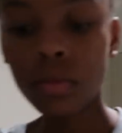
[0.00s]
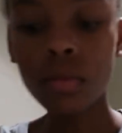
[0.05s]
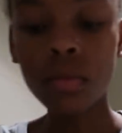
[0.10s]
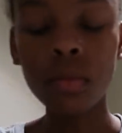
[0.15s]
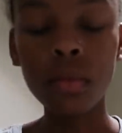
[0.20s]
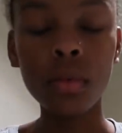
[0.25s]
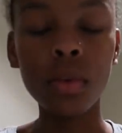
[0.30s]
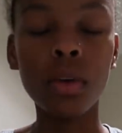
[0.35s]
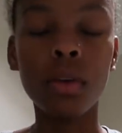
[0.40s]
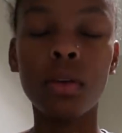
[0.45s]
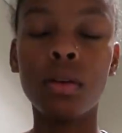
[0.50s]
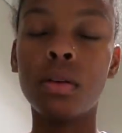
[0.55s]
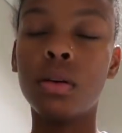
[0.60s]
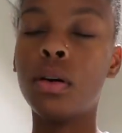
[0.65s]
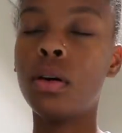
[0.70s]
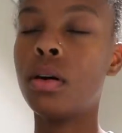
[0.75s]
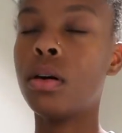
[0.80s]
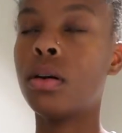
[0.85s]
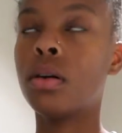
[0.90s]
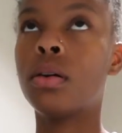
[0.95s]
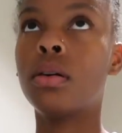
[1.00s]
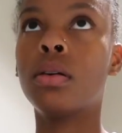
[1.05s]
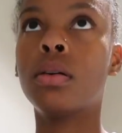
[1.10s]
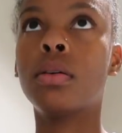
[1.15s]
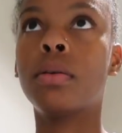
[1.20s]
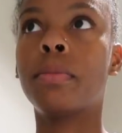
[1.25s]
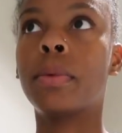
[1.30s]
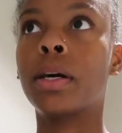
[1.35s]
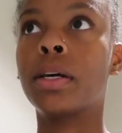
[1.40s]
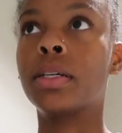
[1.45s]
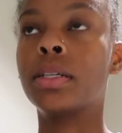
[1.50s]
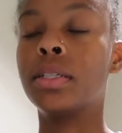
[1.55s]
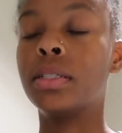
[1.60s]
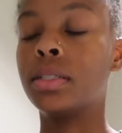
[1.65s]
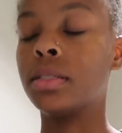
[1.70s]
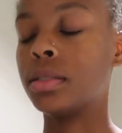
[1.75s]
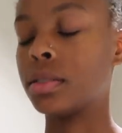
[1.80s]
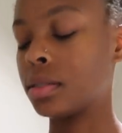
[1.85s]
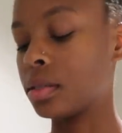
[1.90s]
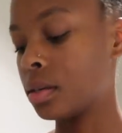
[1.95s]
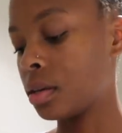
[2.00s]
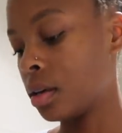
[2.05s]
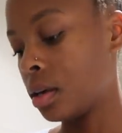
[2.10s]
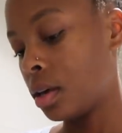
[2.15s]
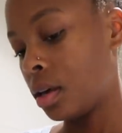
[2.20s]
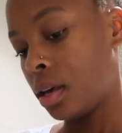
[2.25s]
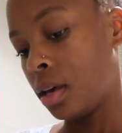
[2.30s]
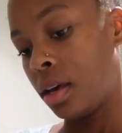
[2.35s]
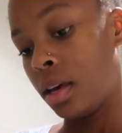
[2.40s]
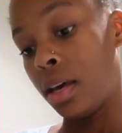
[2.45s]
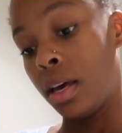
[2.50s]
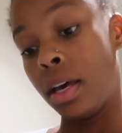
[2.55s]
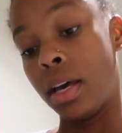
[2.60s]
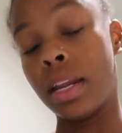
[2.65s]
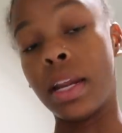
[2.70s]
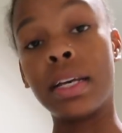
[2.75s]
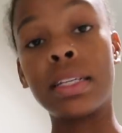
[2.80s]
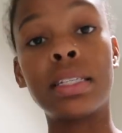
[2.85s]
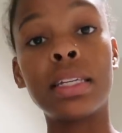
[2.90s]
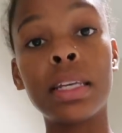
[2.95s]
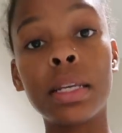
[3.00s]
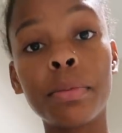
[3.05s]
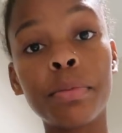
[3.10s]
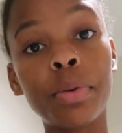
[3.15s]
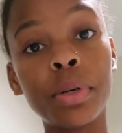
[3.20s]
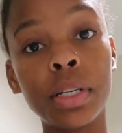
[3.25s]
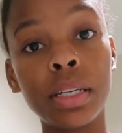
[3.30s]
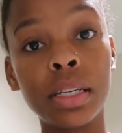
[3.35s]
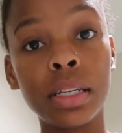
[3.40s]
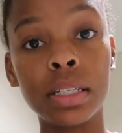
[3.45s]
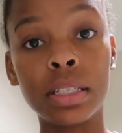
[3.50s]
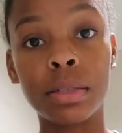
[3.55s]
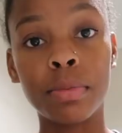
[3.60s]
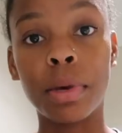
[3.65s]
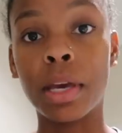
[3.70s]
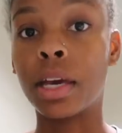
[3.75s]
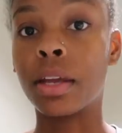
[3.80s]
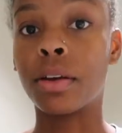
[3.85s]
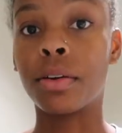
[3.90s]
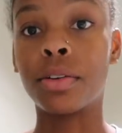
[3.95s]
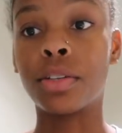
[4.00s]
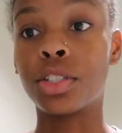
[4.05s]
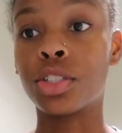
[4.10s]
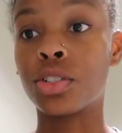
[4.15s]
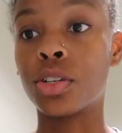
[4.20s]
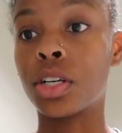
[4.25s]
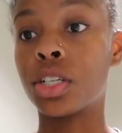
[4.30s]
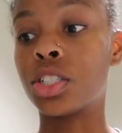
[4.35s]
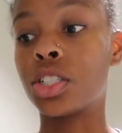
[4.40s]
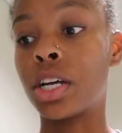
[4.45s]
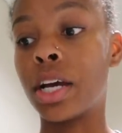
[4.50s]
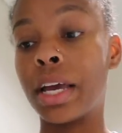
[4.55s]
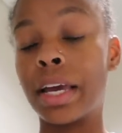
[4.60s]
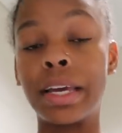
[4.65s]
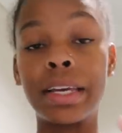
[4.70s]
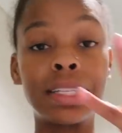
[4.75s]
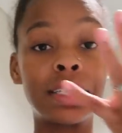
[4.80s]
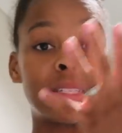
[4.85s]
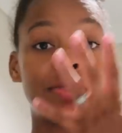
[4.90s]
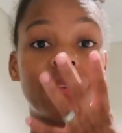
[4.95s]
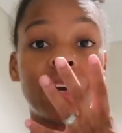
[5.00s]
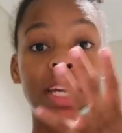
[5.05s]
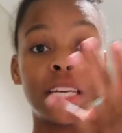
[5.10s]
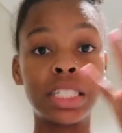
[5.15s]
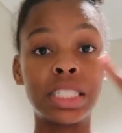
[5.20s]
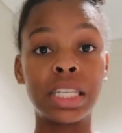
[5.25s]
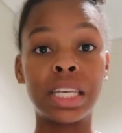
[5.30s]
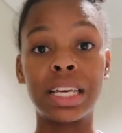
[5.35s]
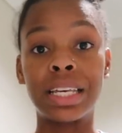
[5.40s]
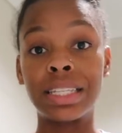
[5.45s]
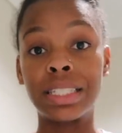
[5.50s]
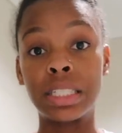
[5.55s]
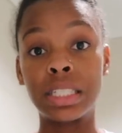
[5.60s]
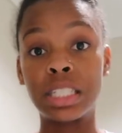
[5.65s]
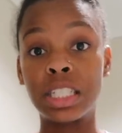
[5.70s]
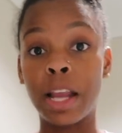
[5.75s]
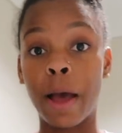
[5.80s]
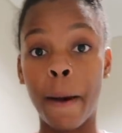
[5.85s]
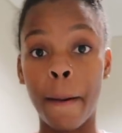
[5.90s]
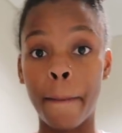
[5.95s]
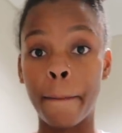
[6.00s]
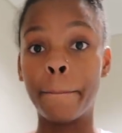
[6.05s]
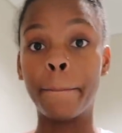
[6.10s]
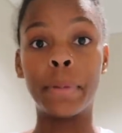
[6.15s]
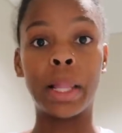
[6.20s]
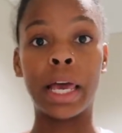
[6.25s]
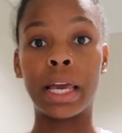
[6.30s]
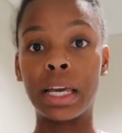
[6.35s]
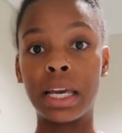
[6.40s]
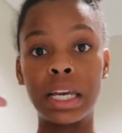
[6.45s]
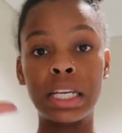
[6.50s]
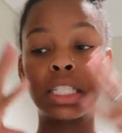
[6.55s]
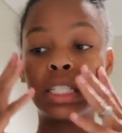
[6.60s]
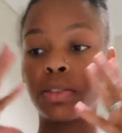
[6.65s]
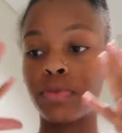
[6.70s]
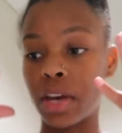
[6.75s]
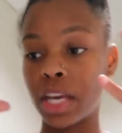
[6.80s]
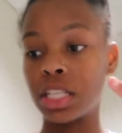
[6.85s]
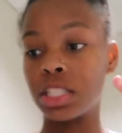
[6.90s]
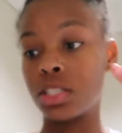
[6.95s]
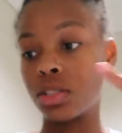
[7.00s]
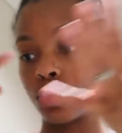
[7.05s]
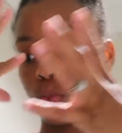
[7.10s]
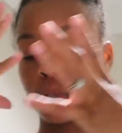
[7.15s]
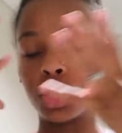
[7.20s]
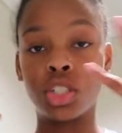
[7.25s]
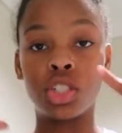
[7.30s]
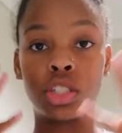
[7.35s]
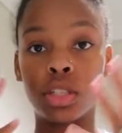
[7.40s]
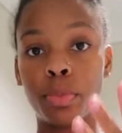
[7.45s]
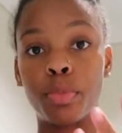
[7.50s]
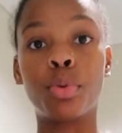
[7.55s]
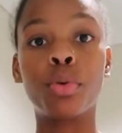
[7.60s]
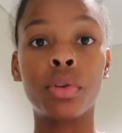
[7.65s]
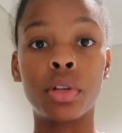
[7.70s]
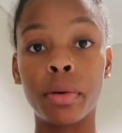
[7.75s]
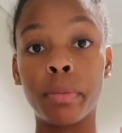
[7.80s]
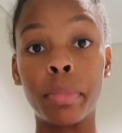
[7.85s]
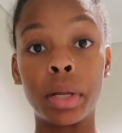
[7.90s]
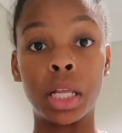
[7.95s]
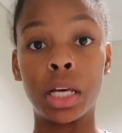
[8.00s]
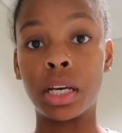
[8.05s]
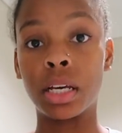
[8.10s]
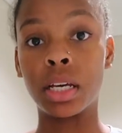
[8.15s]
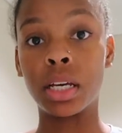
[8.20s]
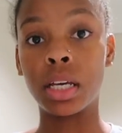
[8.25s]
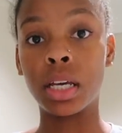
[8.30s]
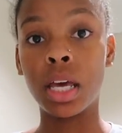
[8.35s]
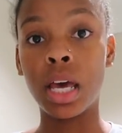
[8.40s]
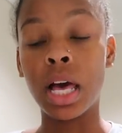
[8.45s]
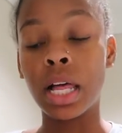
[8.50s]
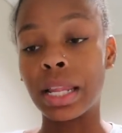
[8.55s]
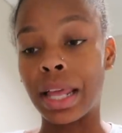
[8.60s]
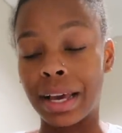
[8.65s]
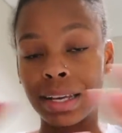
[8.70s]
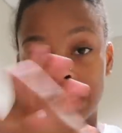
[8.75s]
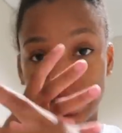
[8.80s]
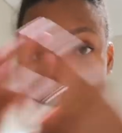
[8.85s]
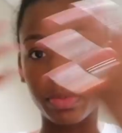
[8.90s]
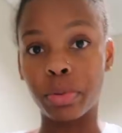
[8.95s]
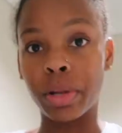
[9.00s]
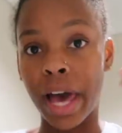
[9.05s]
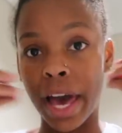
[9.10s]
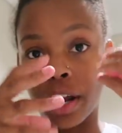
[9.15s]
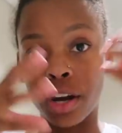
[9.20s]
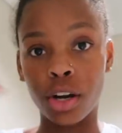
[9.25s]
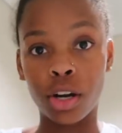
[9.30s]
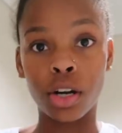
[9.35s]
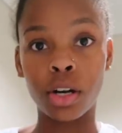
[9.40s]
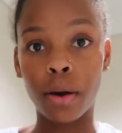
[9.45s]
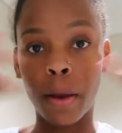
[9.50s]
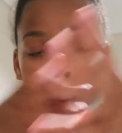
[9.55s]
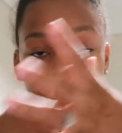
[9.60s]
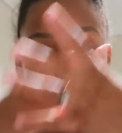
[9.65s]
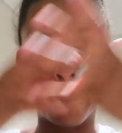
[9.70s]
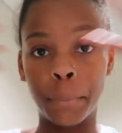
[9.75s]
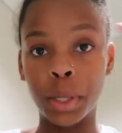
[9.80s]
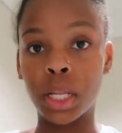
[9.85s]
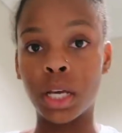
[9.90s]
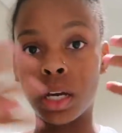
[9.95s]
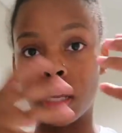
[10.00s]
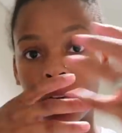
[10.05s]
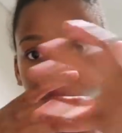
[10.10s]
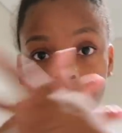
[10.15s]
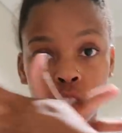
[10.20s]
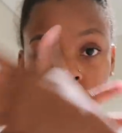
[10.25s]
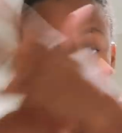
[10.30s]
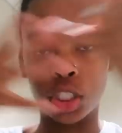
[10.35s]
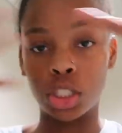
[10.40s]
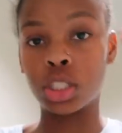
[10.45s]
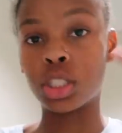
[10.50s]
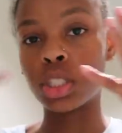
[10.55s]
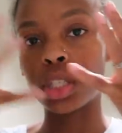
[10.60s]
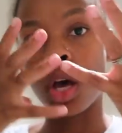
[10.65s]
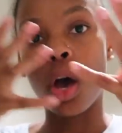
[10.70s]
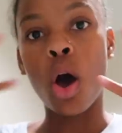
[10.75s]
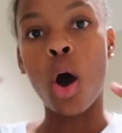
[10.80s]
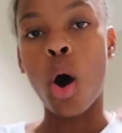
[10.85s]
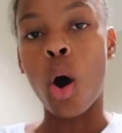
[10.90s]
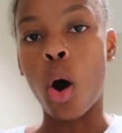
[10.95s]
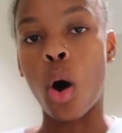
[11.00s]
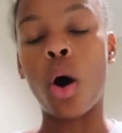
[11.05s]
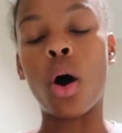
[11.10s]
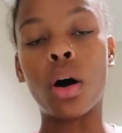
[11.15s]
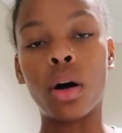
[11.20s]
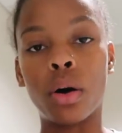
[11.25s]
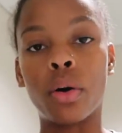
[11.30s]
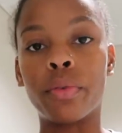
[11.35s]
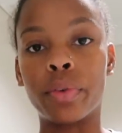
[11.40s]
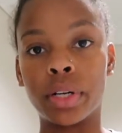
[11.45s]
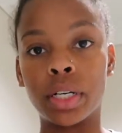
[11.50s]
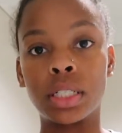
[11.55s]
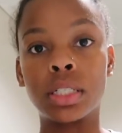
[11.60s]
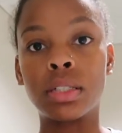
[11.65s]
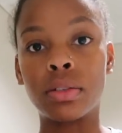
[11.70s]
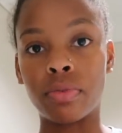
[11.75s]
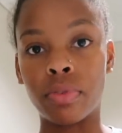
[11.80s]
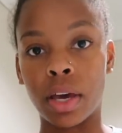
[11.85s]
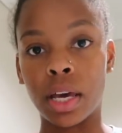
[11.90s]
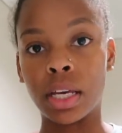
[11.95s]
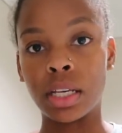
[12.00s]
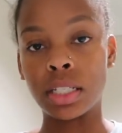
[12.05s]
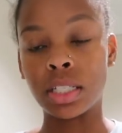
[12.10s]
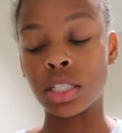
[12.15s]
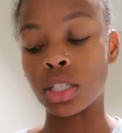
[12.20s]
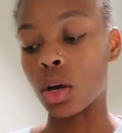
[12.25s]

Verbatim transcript: Oh, oh my goodness. And I see them putting this man on a stretcher and his face is, like his face was just a pool of blood like splattered blood just all over his face.